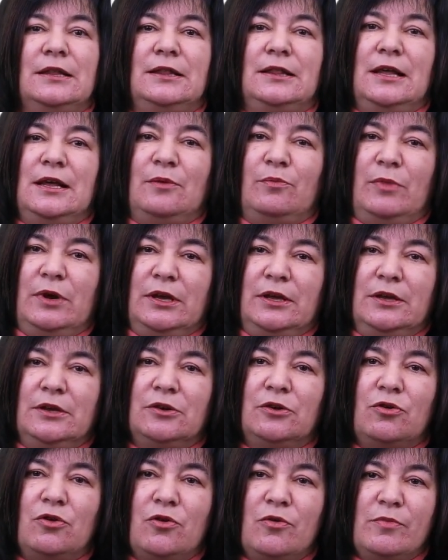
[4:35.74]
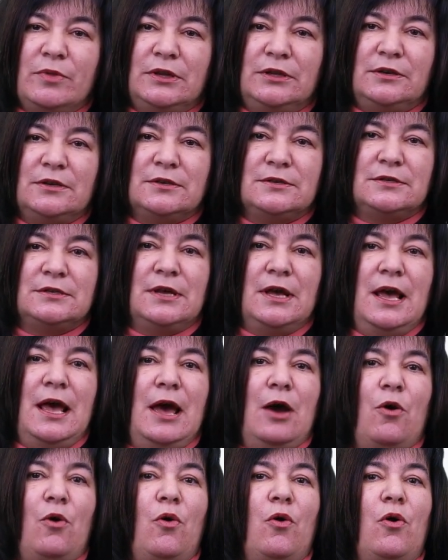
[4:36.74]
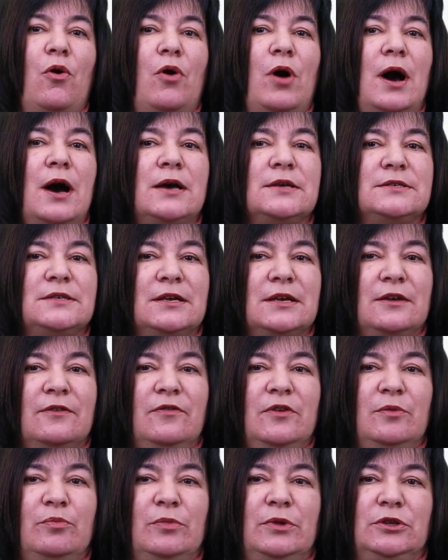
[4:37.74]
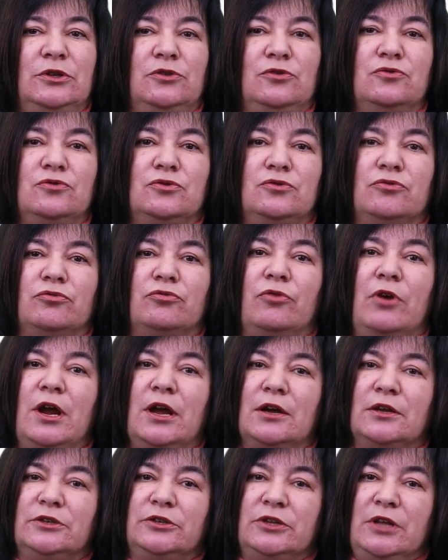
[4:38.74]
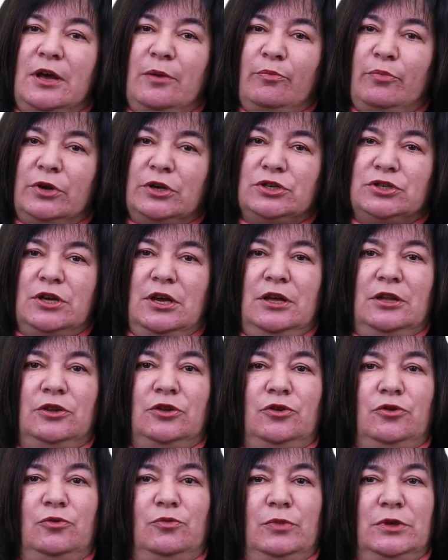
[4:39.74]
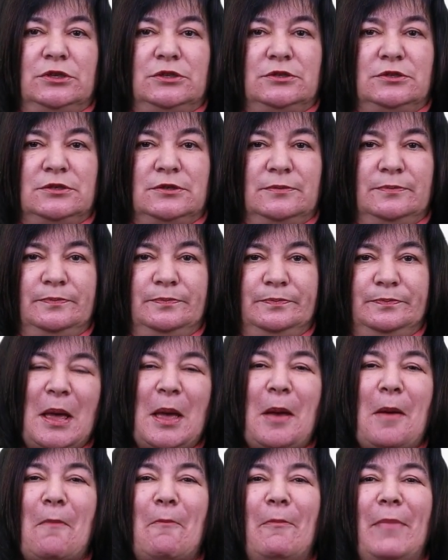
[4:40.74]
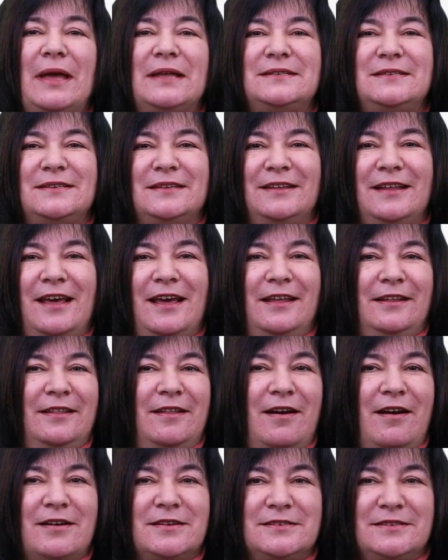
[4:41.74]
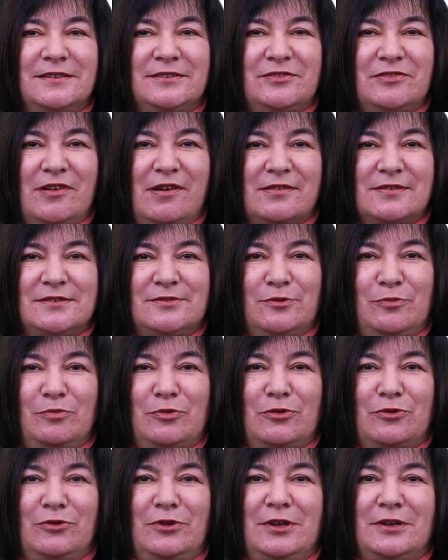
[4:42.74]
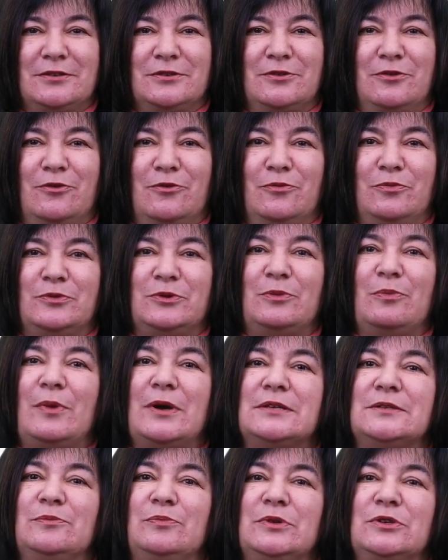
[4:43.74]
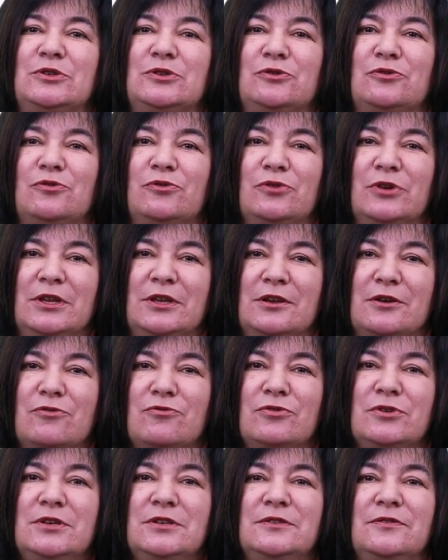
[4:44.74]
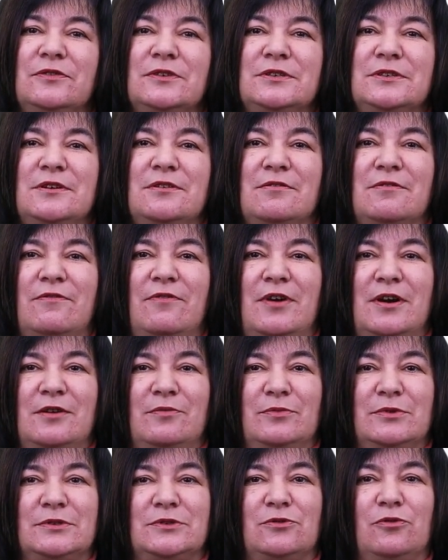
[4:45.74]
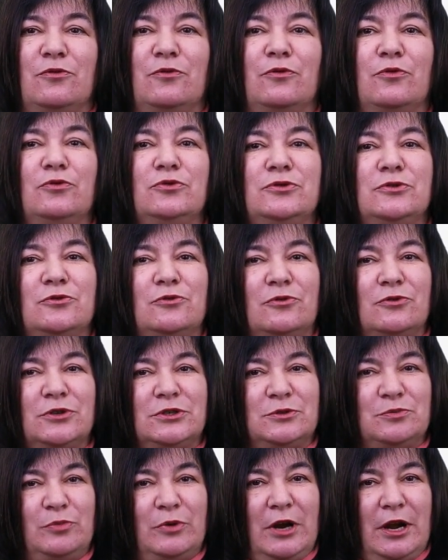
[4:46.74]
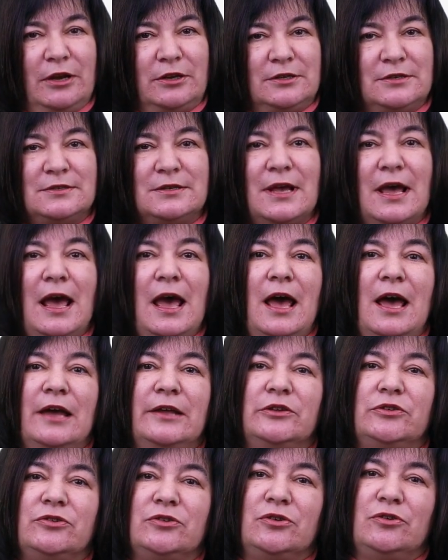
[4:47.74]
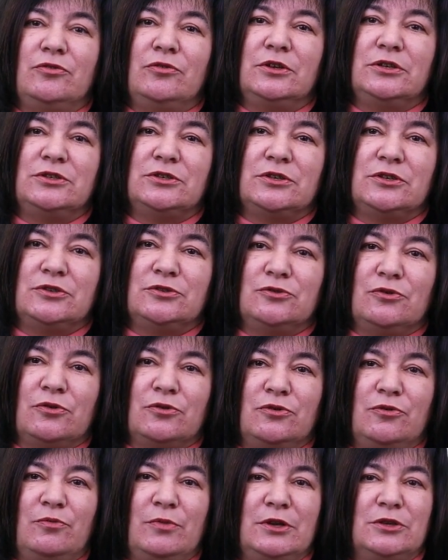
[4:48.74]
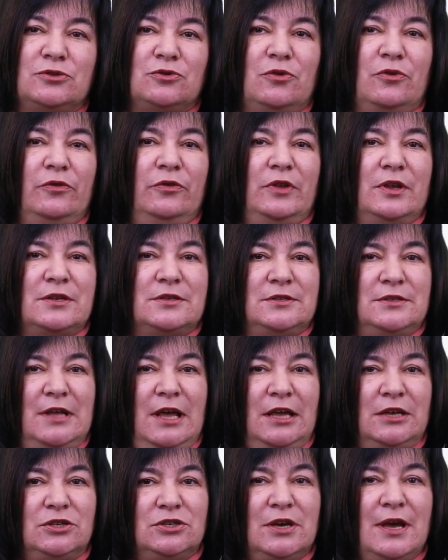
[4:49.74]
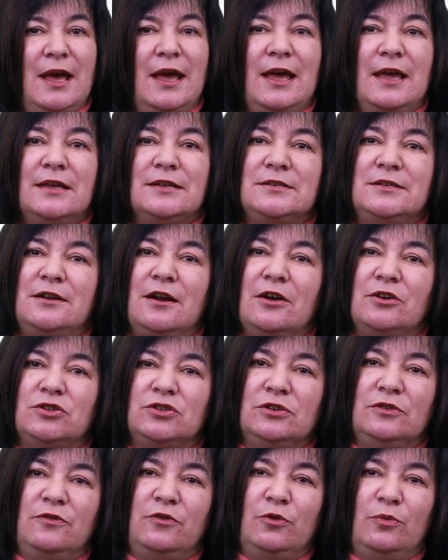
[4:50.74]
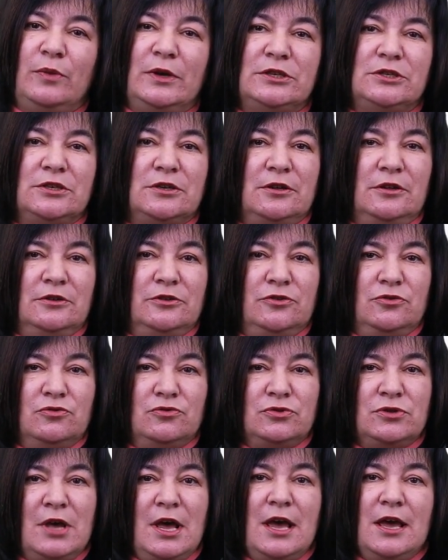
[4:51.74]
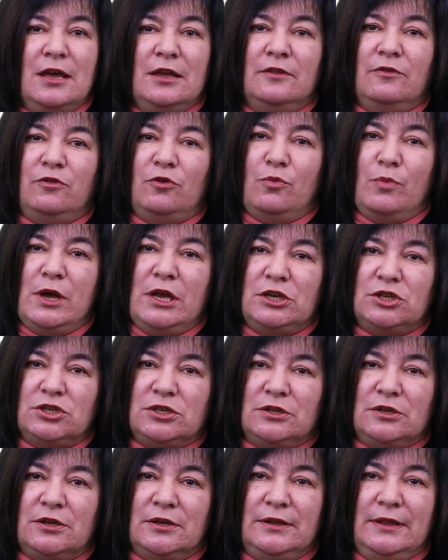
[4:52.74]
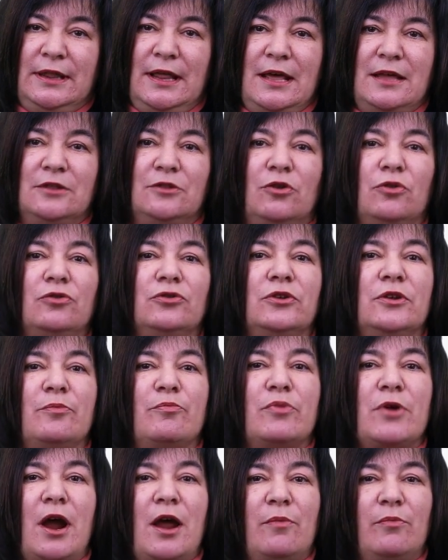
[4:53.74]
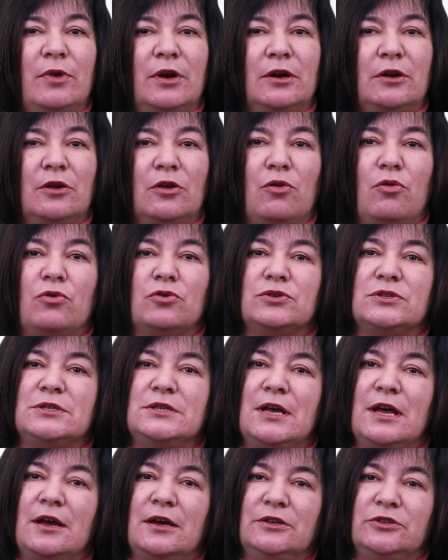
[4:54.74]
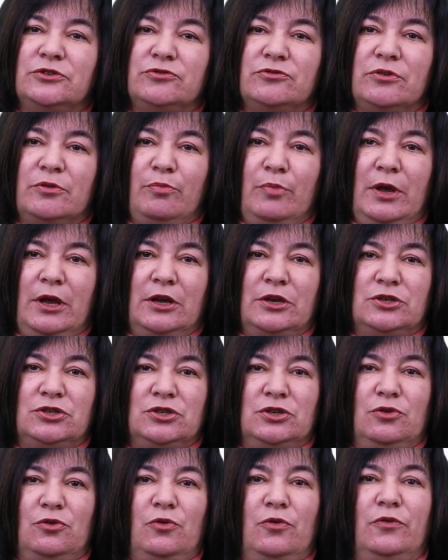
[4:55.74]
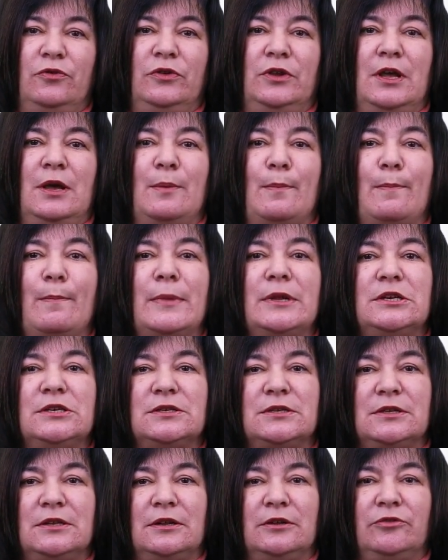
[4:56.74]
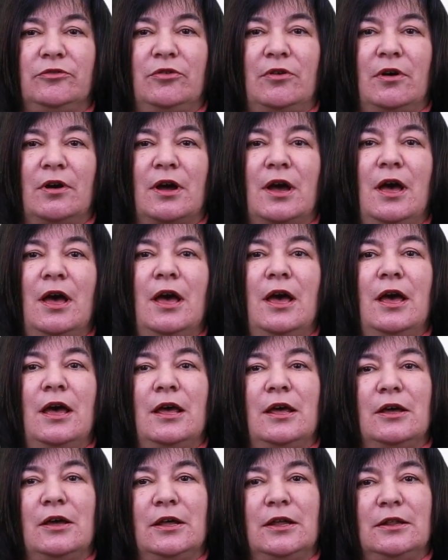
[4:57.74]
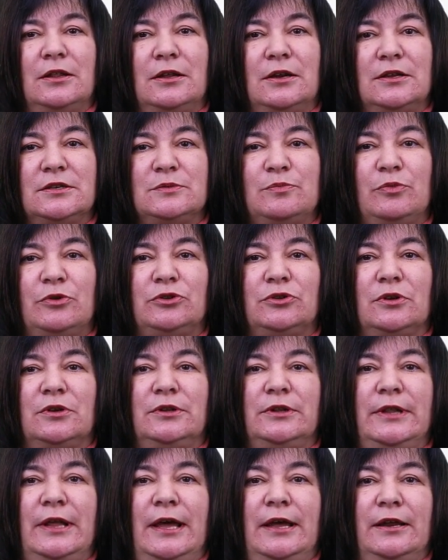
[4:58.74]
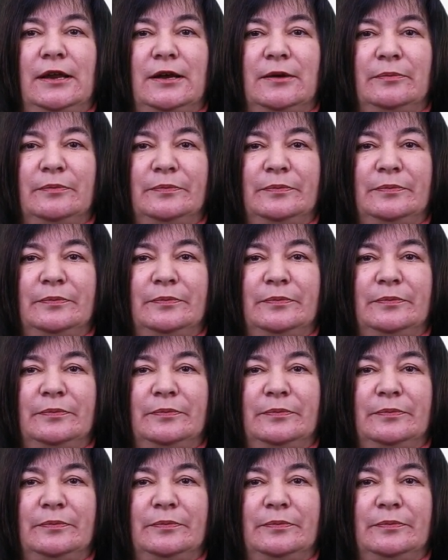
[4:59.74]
thermohygrometers, or other equipment used to record temperature and humidity. Medicine and other drugstore products groups must be stored in accordance with the requirements of good storage practice and regulatory document of the state, instruction for medical use, information contained on the primary or secondary packaging of the medicinal drug and transport container.